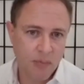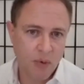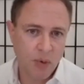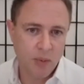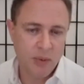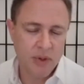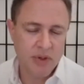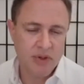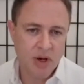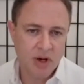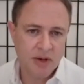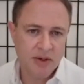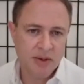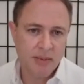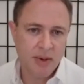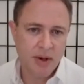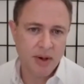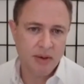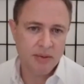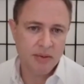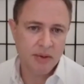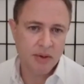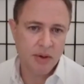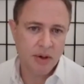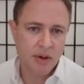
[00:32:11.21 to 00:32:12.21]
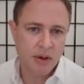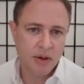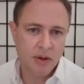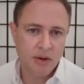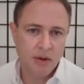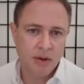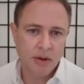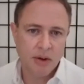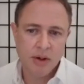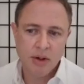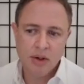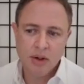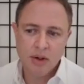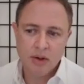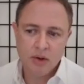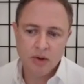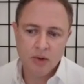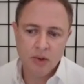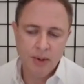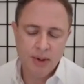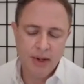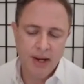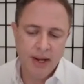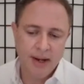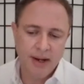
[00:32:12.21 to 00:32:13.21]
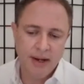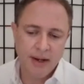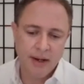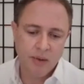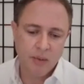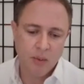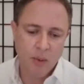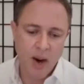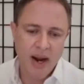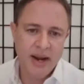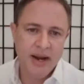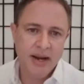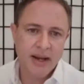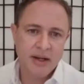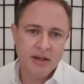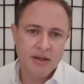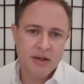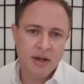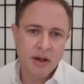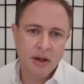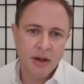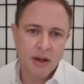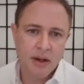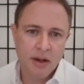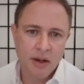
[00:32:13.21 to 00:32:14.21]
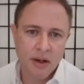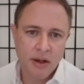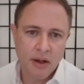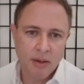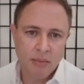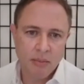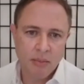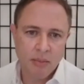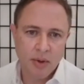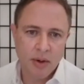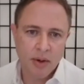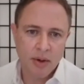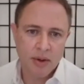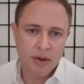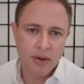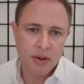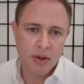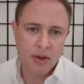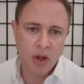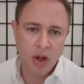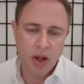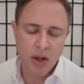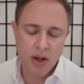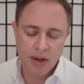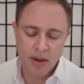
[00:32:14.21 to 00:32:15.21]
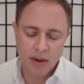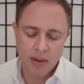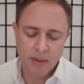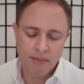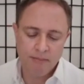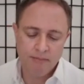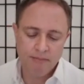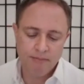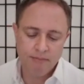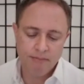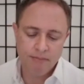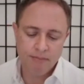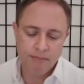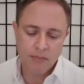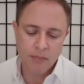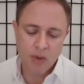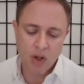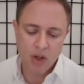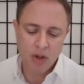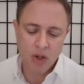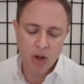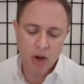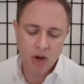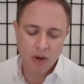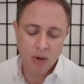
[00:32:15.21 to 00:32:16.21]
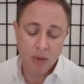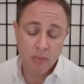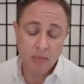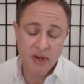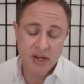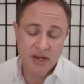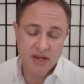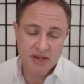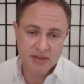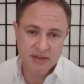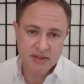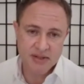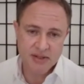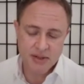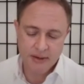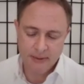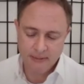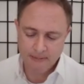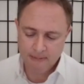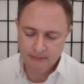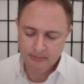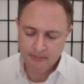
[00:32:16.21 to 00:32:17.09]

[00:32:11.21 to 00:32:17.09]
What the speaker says: We talked about writing a longer piece.